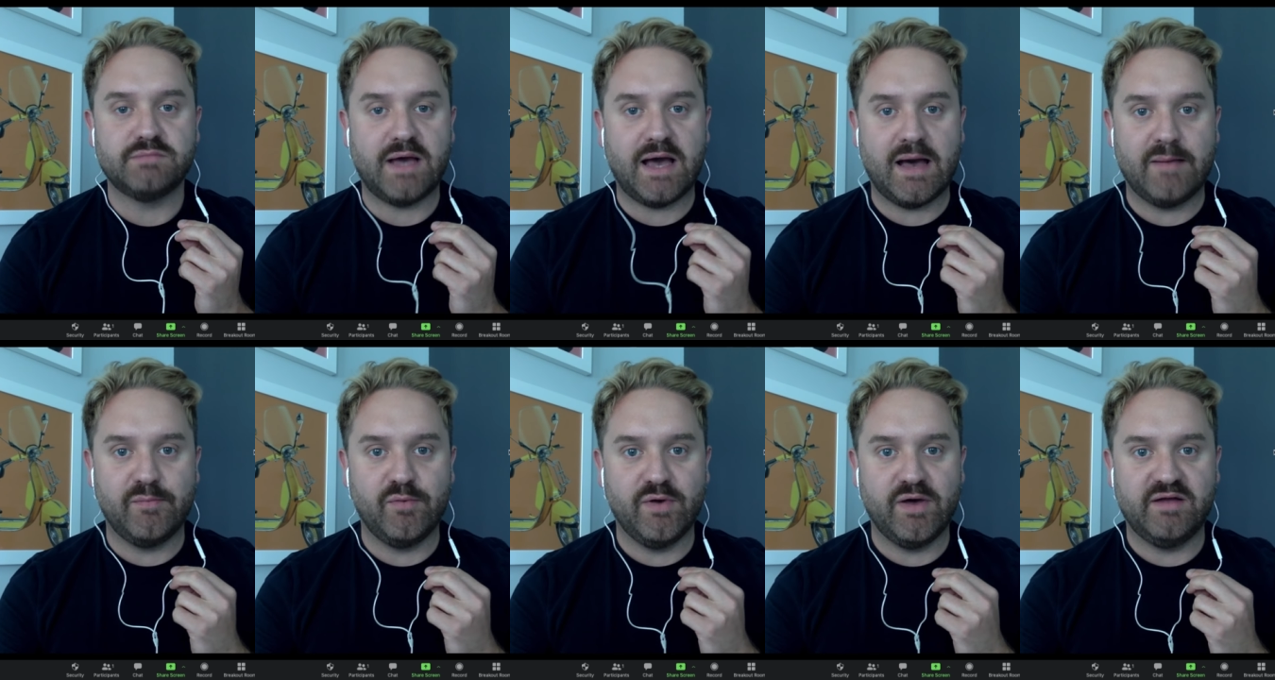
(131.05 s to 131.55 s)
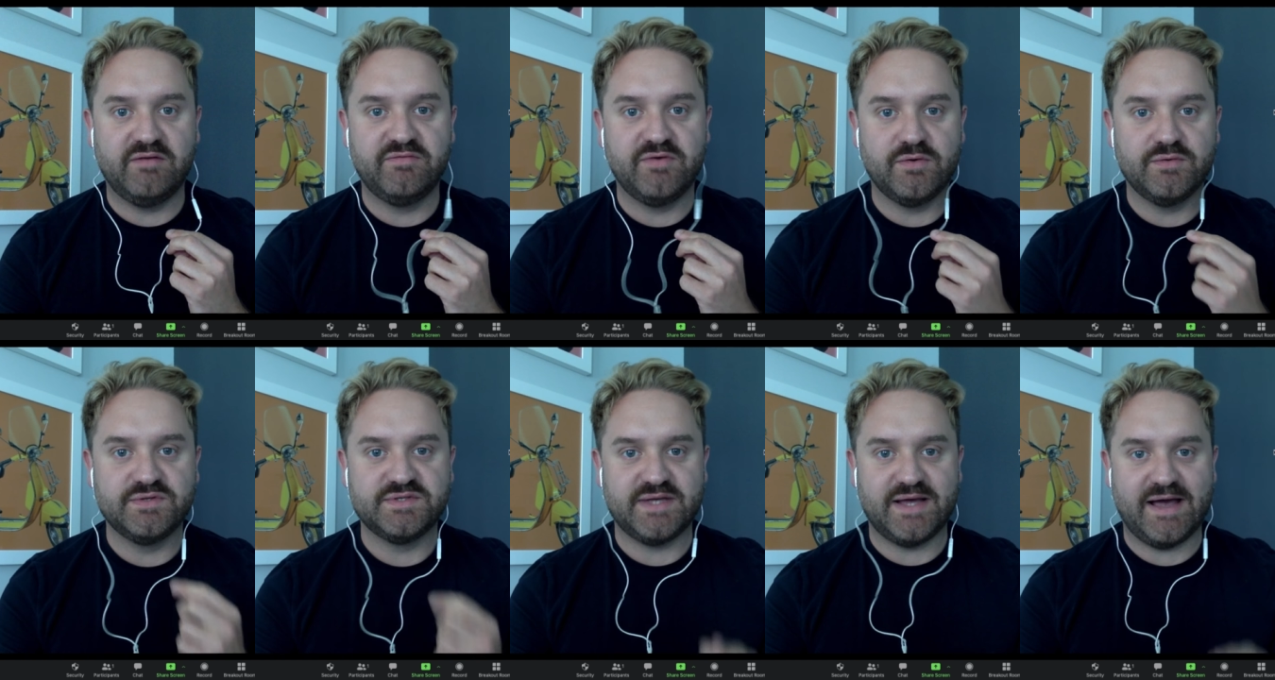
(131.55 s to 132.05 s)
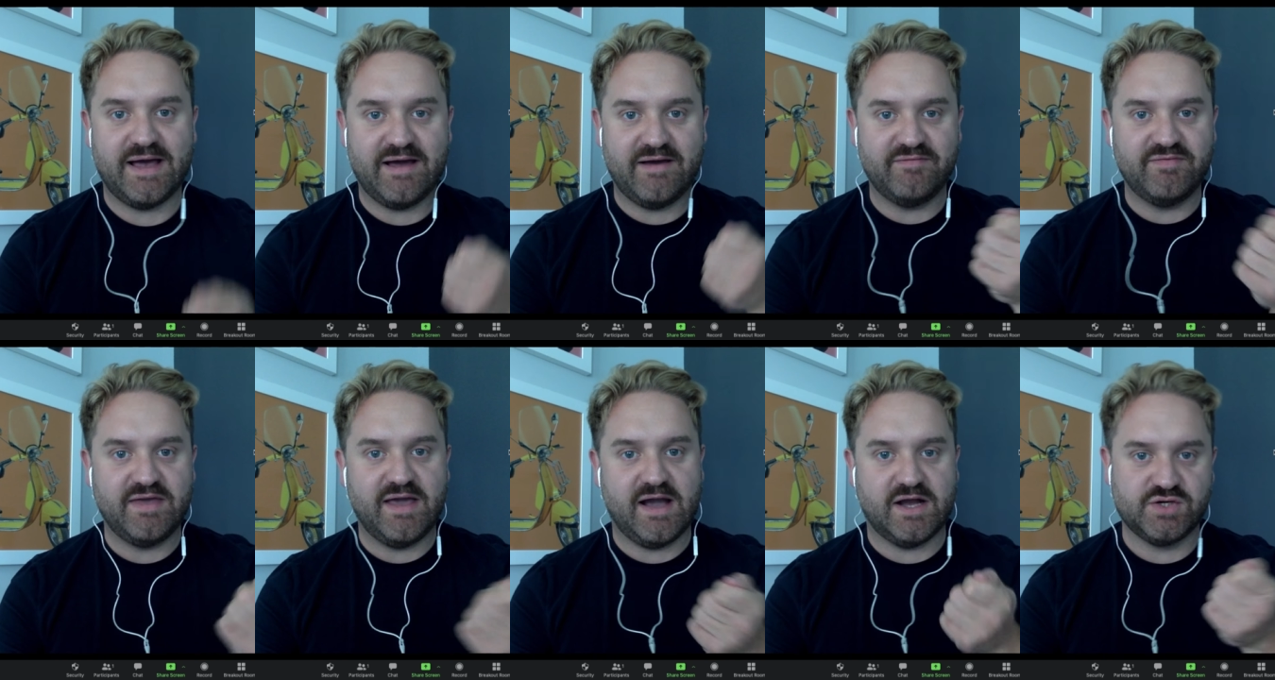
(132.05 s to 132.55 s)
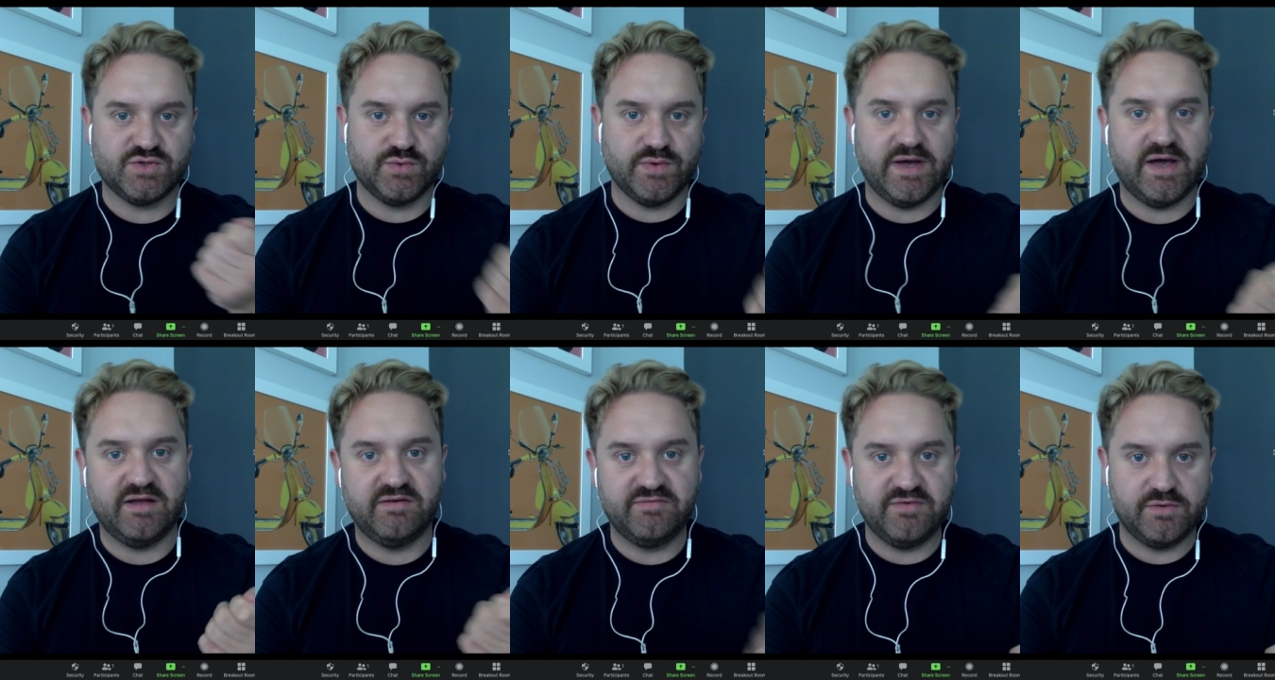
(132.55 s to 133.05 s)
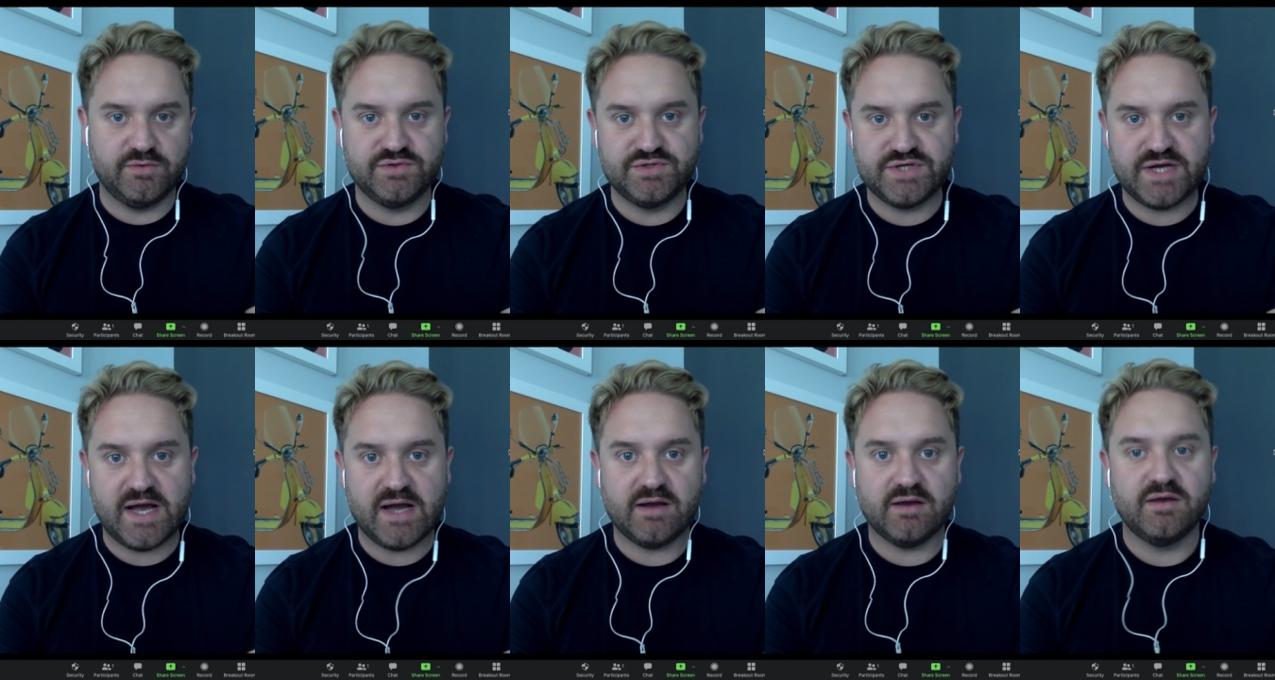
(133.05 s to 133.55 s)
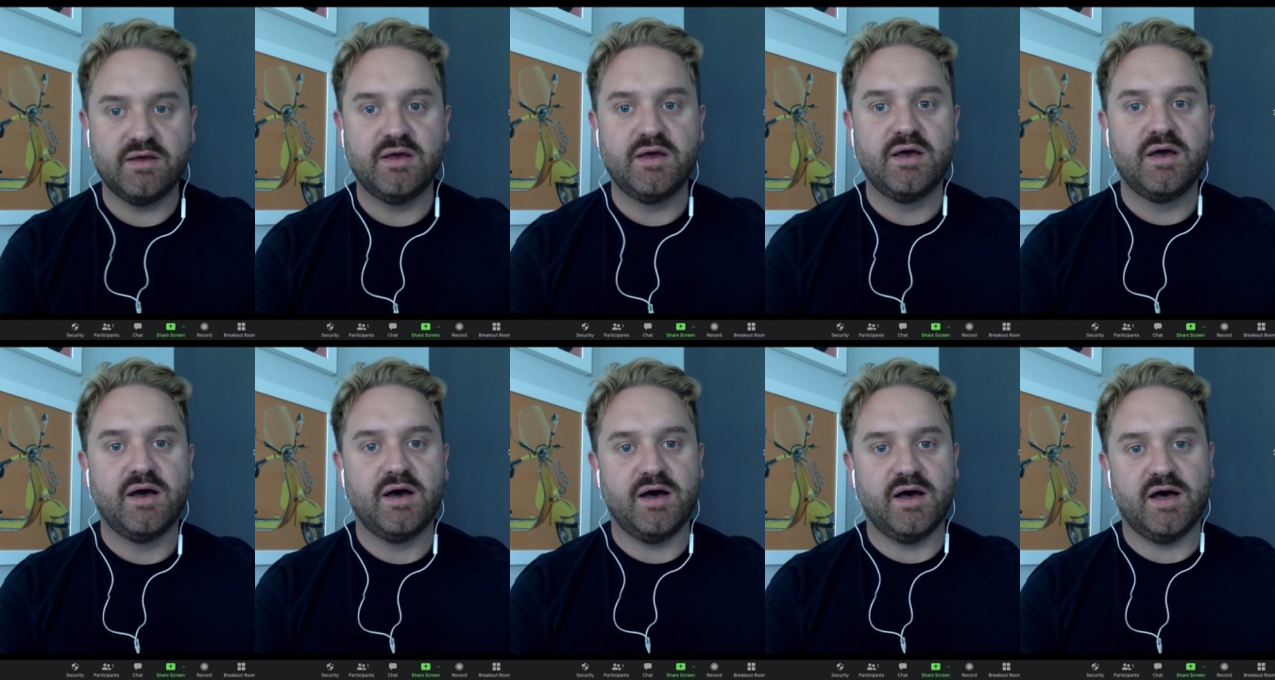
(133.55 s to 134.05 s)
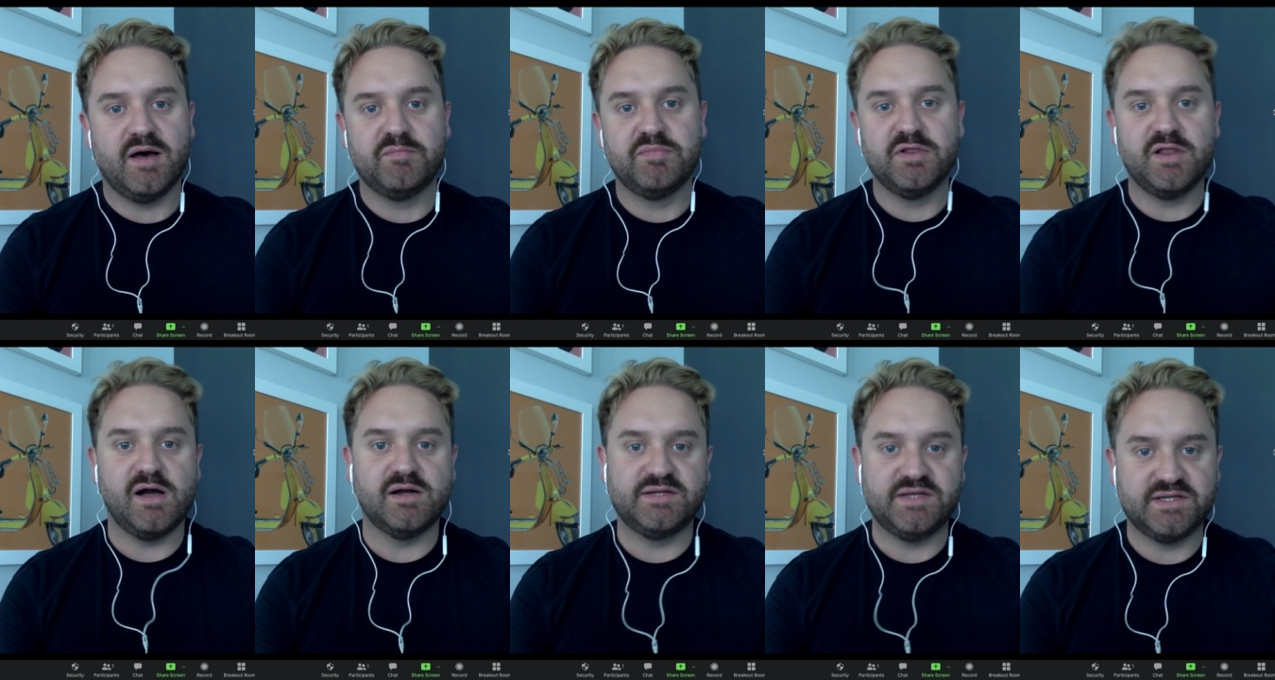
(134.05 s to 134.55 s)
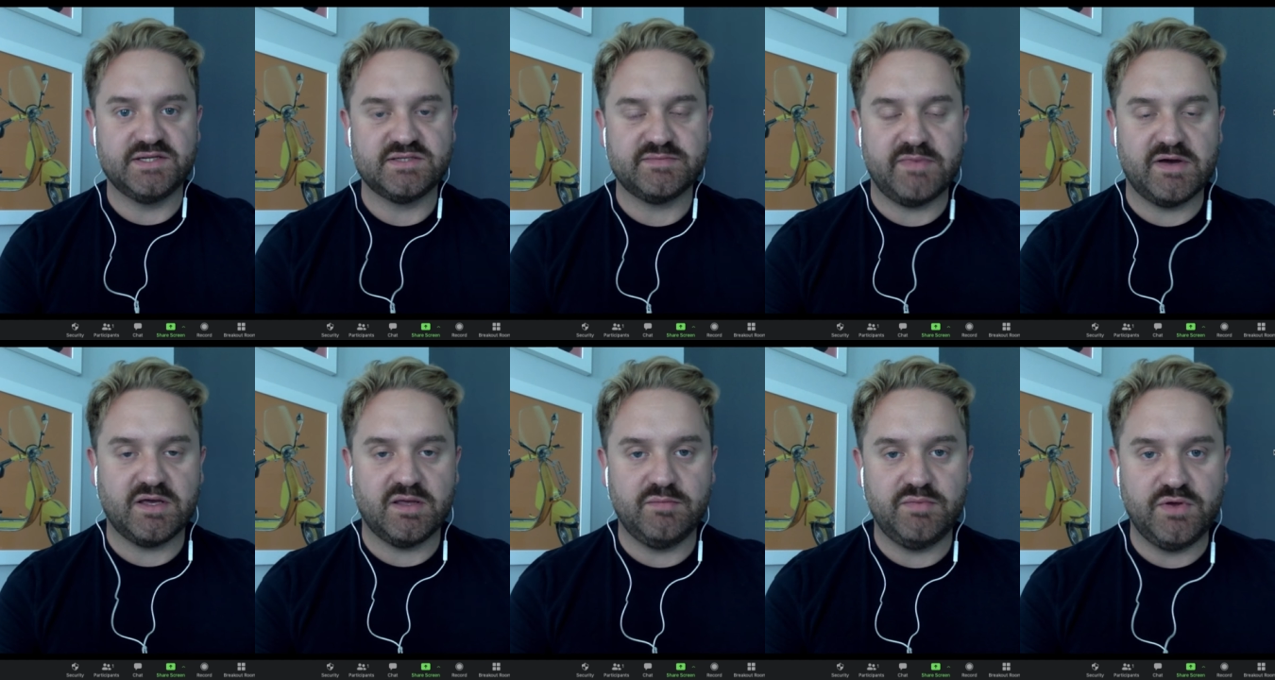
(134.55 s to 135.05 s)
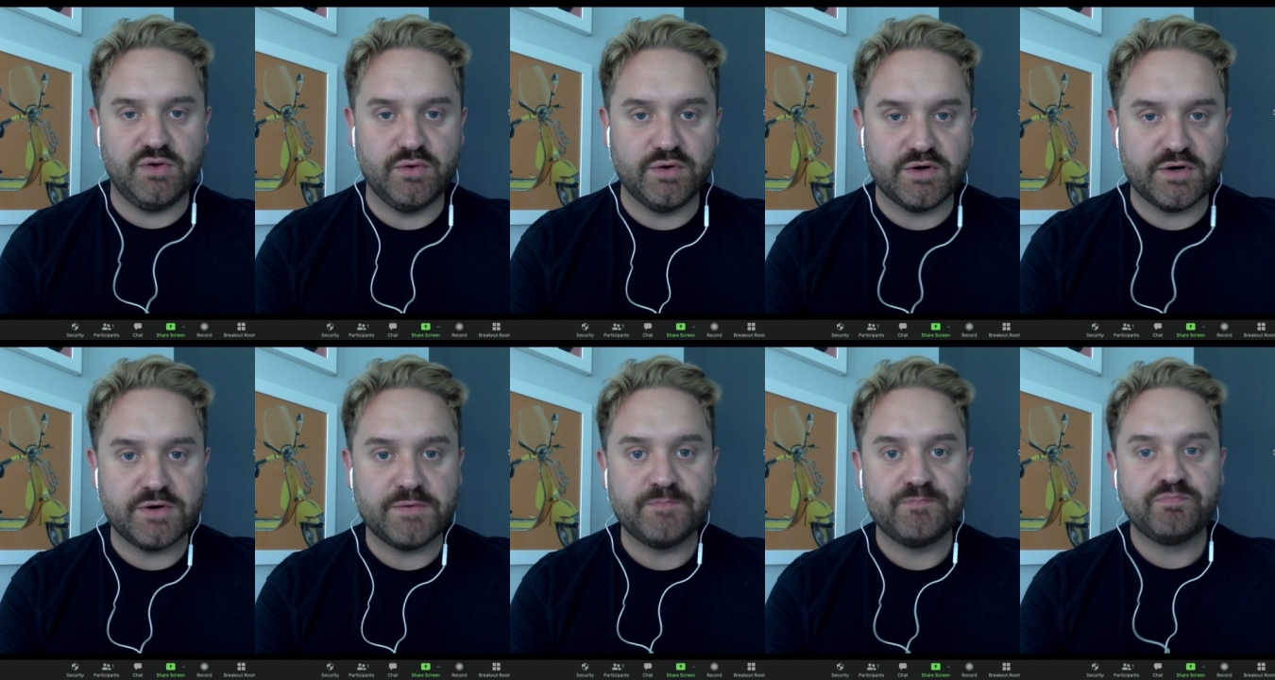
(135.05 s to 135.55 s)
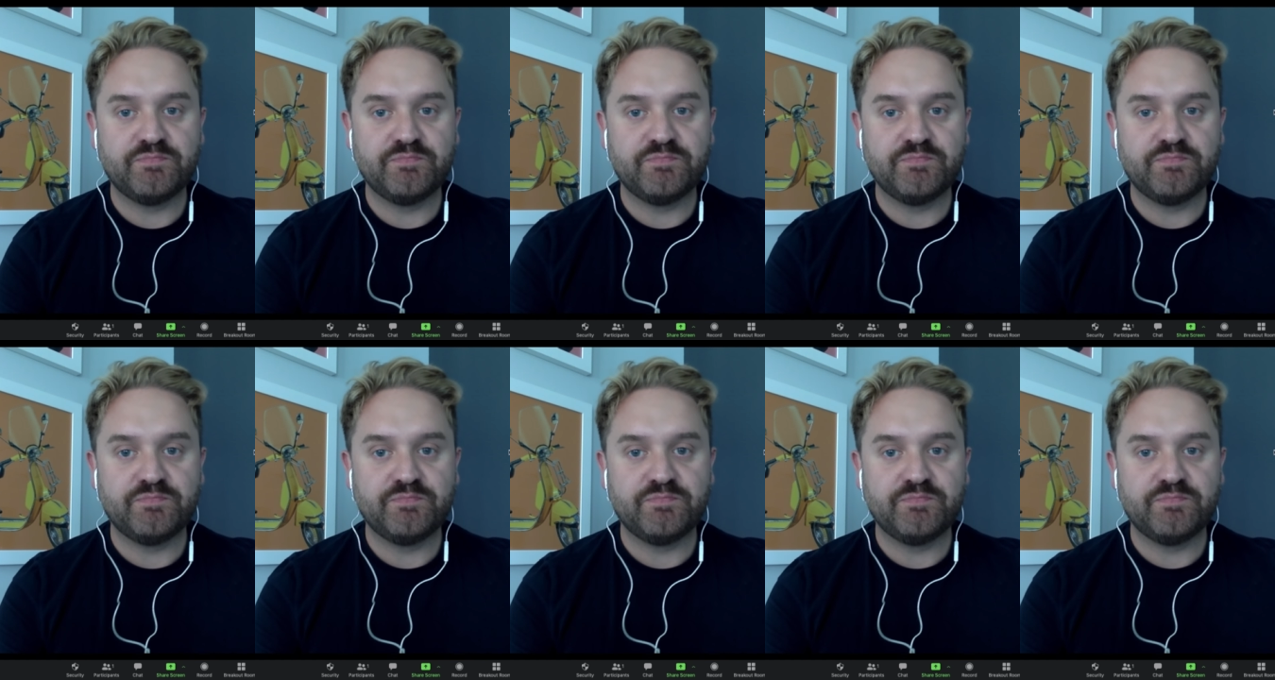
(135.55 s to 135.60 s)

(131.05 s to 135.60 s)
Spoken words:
Apple headphones that have the actual headphone jack plugged into my computer.